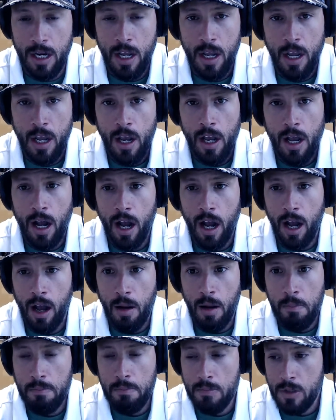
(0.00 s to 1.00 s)

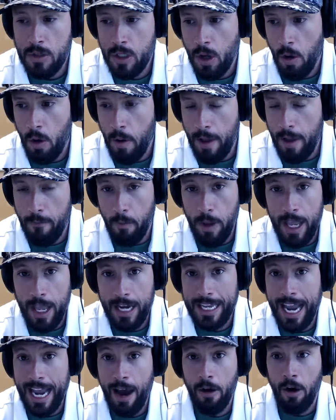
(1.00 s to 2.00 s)
So if we
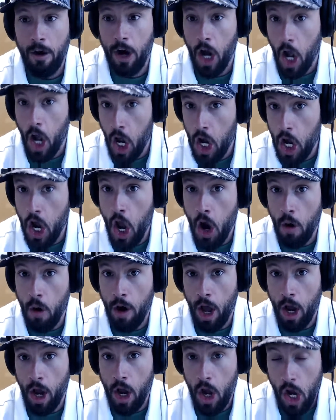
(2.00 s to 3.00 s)
encounter an
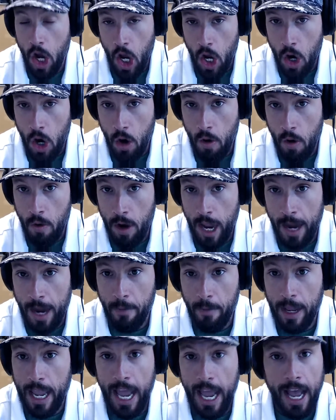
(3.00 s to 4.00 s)
unknown and
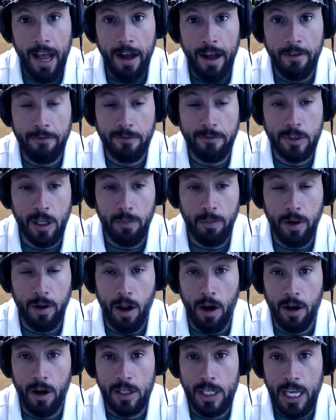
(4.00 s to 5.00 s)
we have someone on
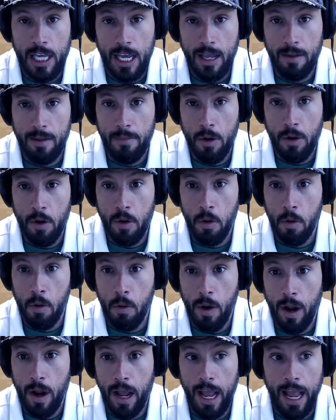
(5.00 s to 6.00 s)
our team who
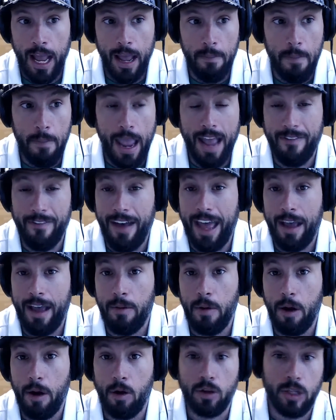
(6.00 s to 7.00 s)
may have,
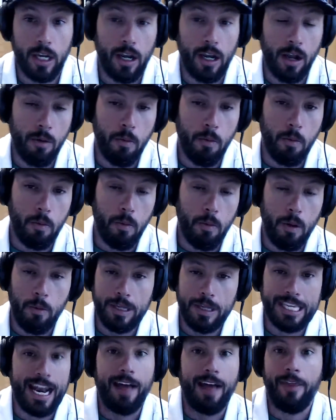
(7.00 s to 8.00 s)
or it's like we
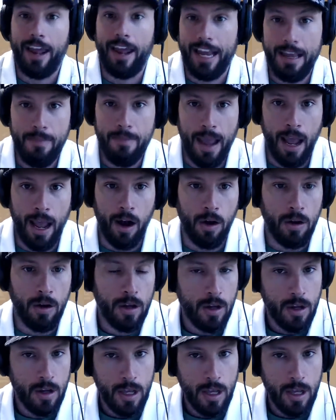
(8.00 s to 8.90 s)
sent out that email, has